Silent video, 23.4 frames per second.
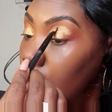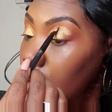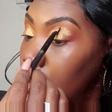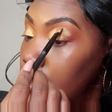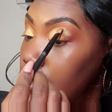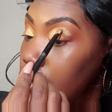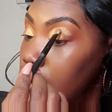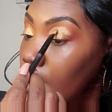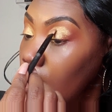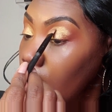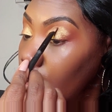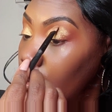
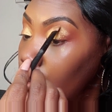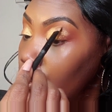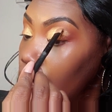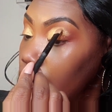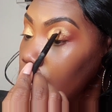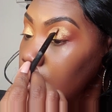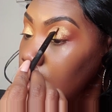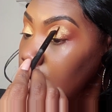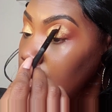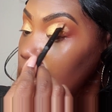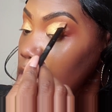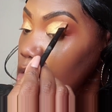So
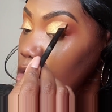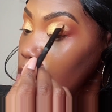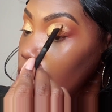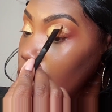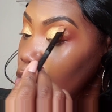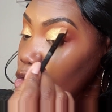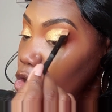this is a